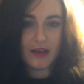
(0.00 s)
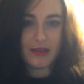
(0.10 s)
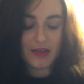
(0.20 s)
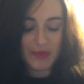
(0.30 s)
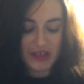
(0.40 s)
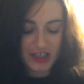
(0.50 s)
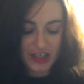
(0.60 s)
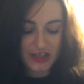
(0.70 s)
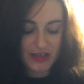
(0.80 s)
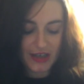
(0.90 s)
some
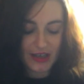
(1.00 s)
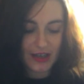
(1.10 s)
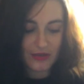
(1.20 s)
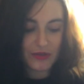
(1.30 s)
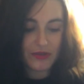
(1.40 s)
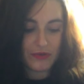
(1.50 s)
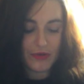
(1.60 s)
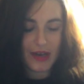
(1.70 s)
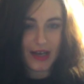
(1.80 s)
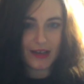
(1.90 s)
injection I had to
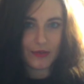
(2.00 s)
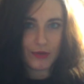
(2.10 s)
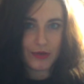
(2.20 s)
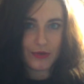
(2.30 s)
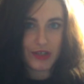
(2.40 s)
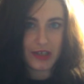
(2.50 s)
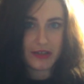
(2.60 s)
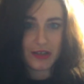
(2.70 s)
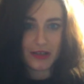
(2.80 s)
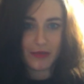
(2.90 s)
do and also
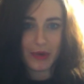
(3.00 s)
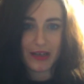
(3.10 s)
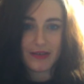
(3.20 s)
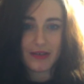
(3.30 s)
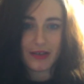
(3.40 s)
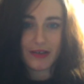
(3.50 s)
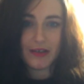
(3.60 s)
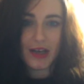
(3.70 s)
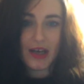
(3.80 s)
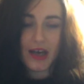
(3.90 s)
changing the
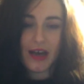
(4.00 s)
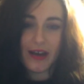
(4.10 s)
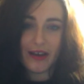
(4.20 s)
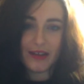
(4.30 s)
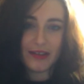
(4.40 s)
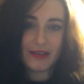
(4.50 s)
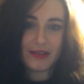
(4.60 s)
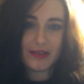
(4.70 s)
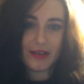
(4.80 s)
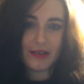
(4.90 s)
plaster. And
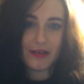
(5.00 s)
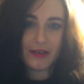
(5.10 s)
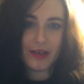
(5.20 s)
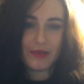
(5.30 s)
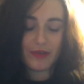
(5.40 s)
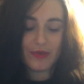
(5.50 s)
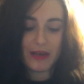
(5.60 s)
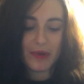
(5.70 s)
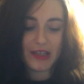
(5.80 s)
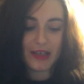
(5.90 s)
it was a
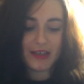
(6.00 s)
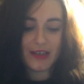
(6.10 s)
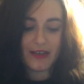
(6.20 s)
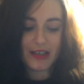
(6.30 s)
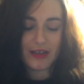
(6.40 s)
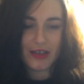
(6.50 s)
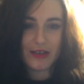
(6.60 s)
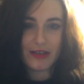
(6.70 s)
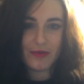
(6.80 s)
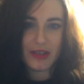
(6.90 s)
really bad idea actually,
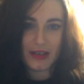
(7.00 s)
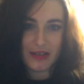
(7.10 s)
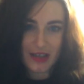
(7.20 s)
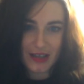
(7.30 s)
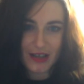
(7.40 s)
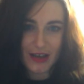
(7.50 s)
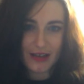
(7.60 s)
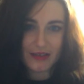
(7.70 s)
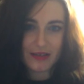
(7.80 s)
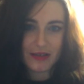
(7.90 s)
because it was Sunday
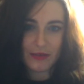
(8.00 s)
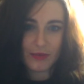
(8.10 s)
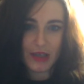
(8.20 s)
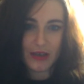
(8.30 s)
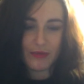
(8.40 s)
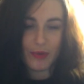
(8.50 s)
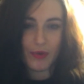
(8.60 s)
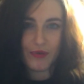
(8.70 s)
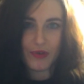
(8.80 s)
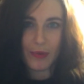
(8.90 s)
and we
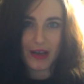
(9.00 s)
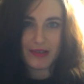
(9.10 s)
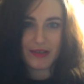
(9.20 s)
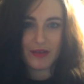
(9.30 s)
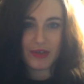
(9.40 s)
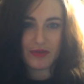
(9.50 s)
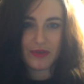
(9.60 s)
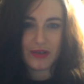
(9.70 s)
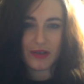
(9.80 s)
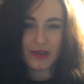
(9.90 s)
removed the plaster, which
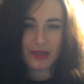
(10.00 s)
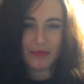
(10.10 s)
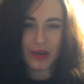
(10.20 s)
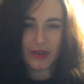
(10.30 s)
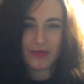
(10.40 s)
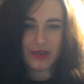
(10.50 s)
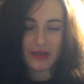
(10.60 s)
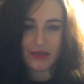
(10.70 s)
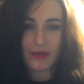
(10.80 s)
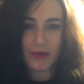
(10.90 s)
was soaked in blood, which
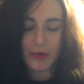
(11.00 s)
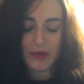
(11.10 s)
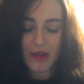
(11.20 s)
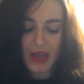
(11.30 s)
is horrible.